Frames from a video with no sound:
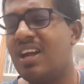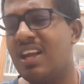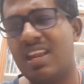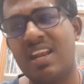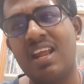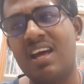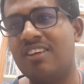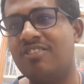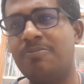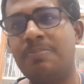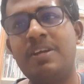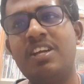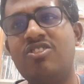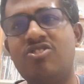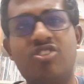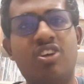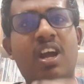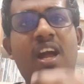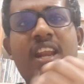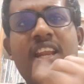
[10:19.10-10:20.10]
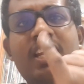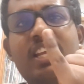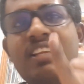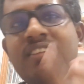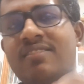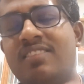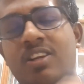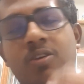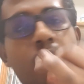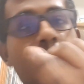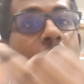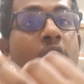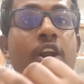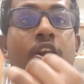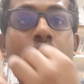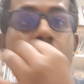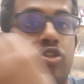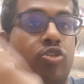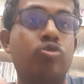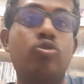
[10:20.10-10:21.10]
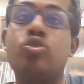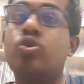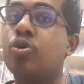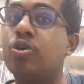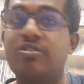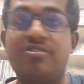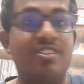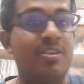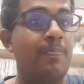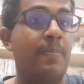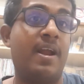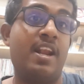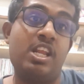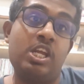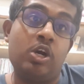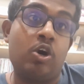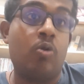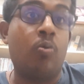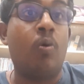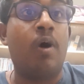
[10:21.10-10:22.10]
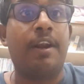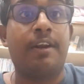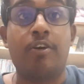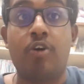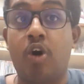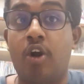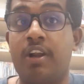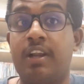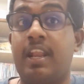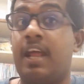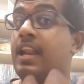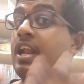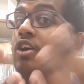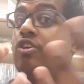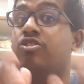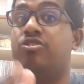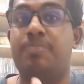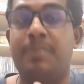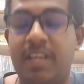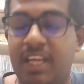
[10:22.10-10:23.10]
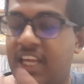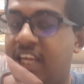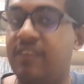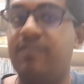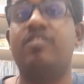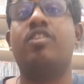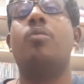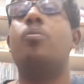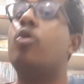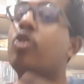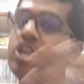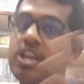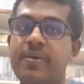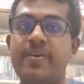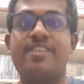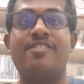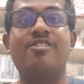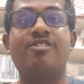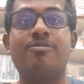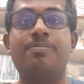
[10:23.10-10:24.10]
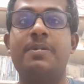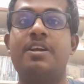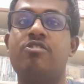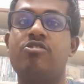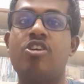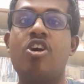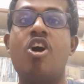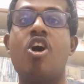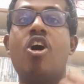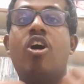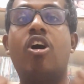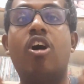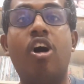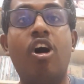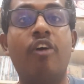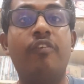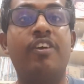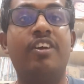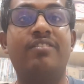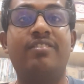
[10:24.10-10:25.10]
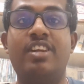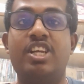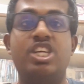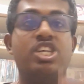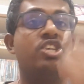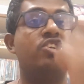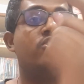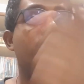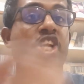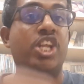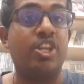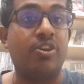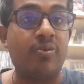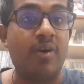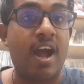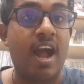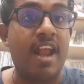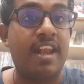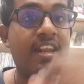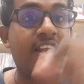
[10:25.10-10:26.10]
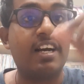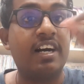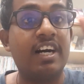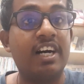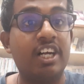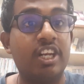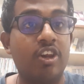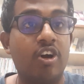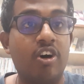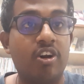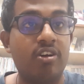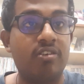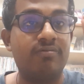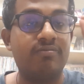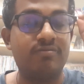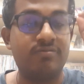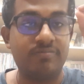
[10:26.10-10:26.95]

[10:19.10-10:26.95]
in a speech you can insert 1 or 2 quotes depending on what content are you speaking. If it's a motivational speech, obviously you need to add a lot of,